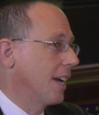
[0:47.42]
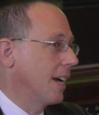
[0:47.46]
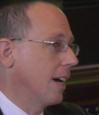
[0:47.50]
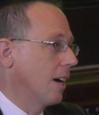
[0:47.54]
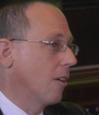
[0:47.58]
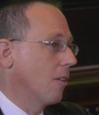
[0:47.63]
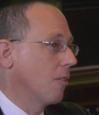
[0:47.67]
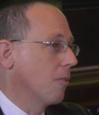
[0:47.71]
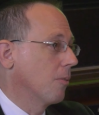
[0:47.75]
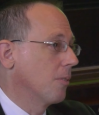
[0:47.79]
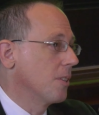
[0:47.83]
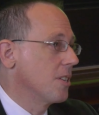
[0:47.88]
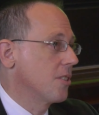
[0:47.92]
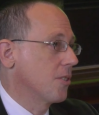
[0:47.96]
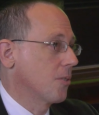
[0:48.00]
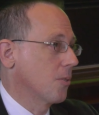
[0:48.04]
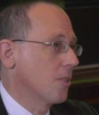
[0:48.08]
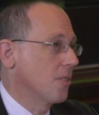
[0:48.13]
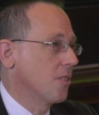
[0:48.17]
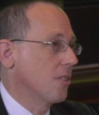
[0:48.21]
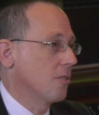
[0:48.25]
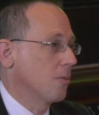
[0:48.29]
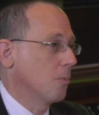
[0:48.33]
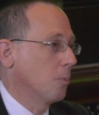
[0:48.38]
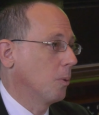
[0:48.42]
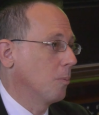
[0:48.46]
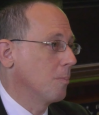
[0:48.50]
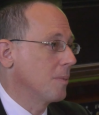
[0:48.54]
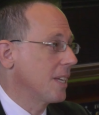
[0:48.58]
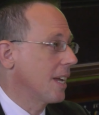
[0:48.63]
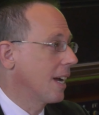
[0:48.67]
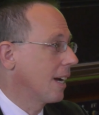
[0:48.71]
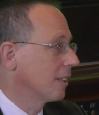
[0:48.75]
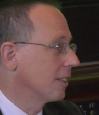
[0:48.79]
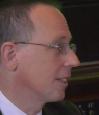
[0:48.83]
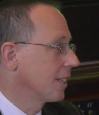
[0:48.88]
how resources will
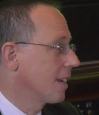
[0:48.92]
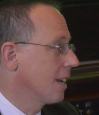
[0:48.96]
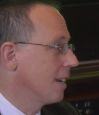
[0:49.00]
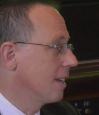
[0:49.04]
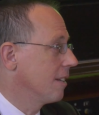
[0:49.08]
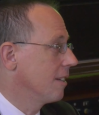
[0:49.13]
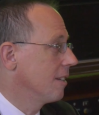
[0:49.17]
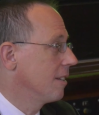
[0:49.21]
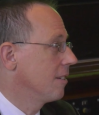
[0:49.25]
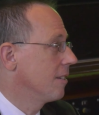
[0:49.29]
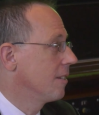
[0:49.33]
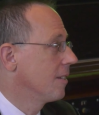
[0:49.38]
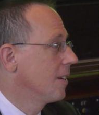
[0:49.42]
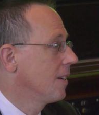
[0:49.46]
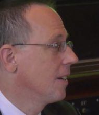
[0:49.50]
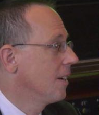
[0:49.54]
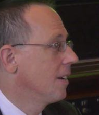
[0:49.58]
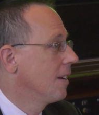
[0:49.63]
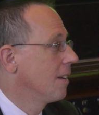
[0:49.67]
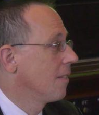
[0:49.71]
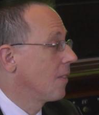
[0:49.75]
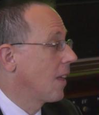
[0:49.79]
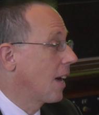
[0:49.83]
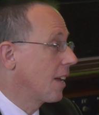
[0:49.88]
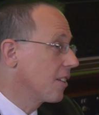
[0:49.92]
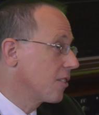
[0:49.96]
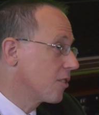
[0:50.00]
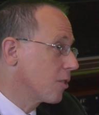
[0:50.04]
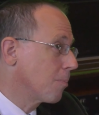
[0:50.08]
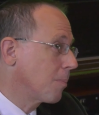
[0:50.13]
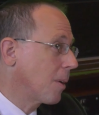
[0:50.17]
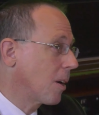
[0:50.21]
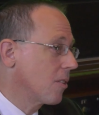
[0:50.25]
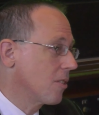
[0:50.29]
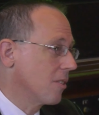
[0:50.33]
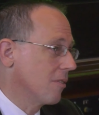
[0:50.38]
be allocated. That is a
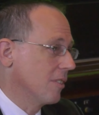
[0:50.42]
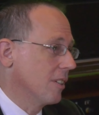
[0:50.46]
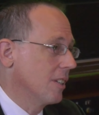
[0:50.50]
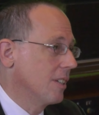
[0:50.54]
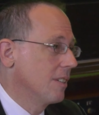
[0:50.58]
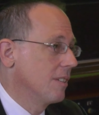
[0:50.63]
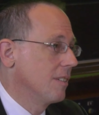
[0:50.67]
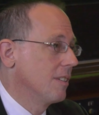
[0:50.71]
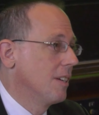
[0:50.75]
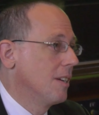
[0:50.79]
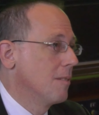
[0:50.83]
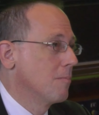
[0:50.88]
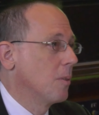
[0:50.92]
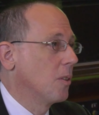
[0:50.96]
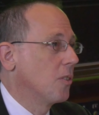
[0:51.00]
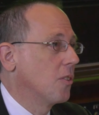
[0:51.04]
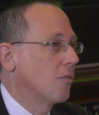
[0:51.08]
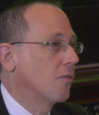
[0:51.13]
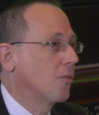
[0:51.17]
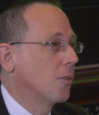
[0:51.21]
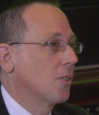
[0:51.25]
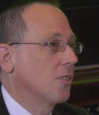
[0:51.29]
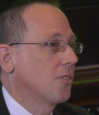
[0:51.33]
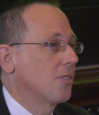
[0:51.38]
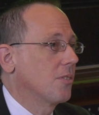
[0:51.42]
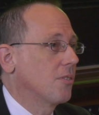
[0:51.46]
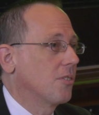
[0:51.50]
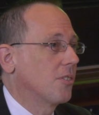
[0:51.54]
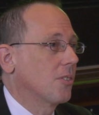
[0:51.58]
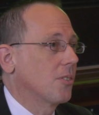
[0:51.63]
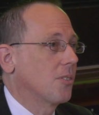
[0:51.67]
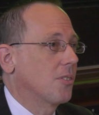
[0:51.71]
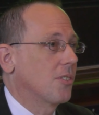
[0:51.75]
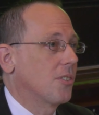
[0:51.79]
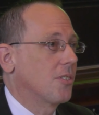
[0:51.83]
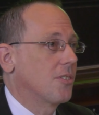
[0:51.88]
part of it. But the force of
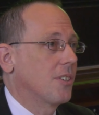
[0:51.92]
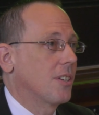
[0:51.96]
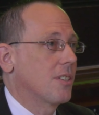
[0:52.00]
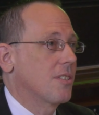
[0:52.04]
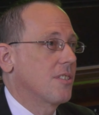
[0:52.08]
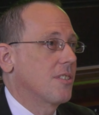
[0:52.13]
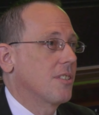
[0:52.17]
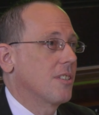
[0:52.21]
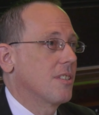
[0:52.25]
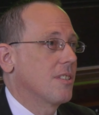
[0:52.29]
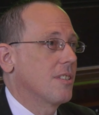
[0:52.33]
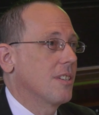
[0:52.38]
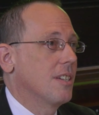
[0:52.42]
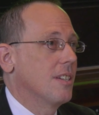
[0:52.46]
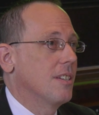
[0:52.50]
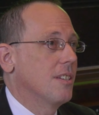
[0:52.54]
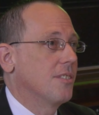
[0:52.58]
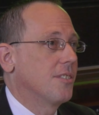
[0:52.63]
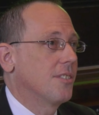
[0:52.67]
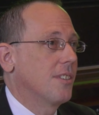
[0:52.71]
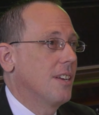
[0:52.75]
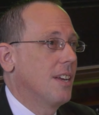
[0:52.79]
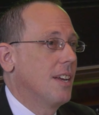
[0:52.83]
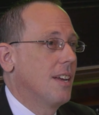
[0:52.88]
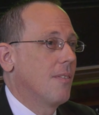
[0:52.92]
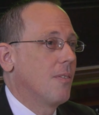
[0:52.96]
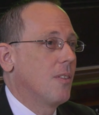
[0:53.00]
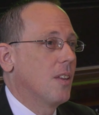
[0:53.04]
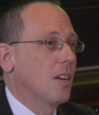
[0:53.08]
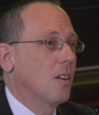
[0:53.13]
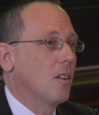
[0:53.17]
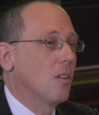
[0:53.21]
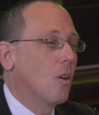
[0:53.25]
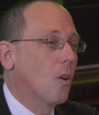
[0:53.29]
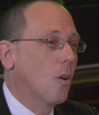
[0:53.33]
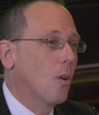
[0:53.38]
social justice is
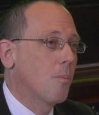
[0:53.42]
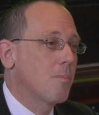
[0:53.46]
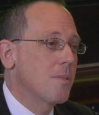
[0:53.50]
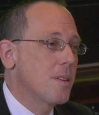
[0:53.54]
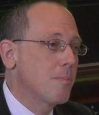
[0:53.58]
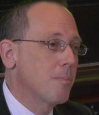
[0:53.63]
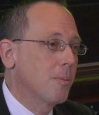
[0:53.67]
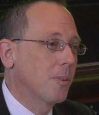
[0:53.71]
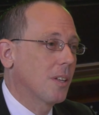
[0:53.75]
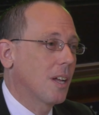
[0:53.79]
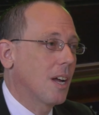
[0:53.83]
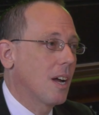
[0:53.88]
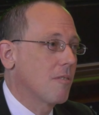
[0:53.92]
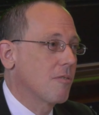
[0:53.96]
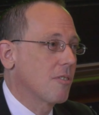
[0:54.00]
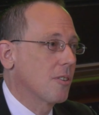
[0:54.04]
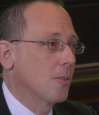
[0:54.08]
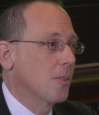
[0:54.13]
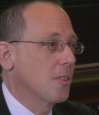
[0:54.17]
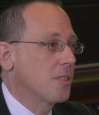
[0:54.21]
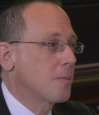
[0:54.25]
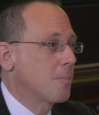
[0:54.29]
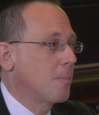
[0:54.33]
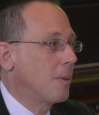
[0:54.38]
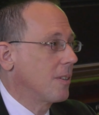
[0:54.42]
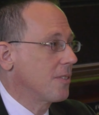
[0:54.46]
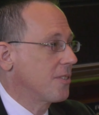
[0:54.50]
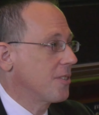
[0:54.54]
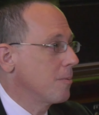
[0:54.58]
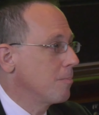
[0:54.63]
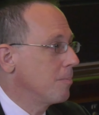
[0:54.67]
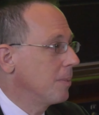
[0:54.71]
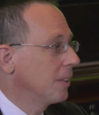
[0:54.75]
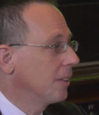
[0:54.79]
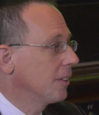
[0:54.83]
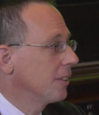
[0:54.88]
that all people have a
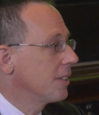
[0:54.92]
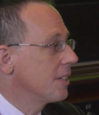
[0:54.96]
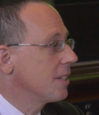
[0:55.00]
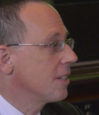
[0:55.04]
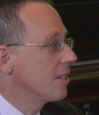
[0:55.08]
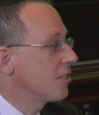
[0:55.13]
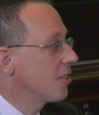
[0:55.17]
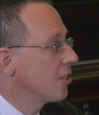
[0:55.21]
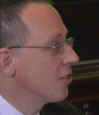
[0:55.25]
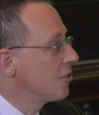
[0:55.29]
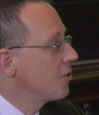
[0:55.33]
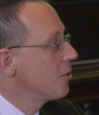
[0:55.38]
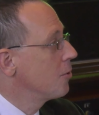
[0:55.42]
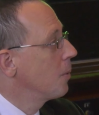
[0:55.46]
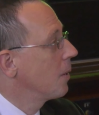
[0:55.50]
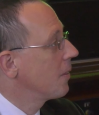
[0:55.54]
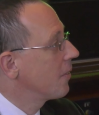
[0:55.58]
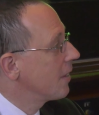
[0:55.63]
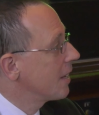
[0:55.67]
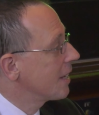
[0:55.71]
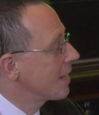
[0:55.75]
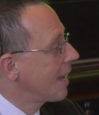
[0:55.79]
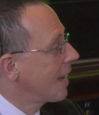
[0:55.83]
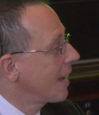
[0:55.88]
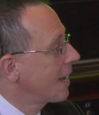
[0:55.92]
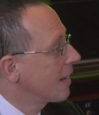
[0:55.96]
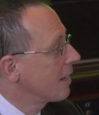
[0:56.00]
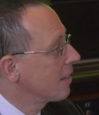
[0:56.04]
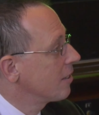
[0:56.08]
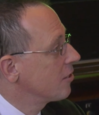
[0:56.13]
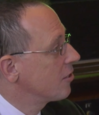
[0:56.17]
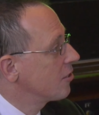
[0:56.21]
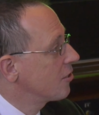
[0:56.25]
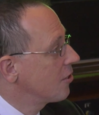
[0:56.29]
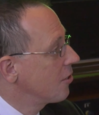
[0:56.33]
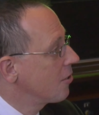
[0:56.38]
responsibility to do what they
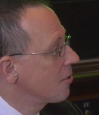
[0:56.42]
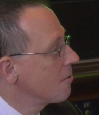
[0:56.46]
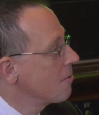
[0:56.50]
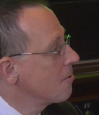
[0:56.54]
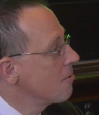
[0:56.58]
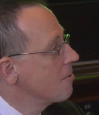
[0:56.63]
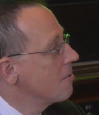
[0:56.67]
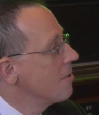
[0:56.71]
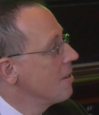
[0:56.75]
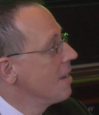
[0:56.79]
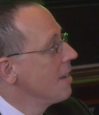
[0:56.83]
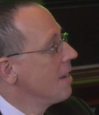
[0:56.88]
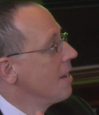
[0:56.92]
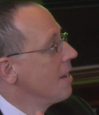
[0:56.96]
can to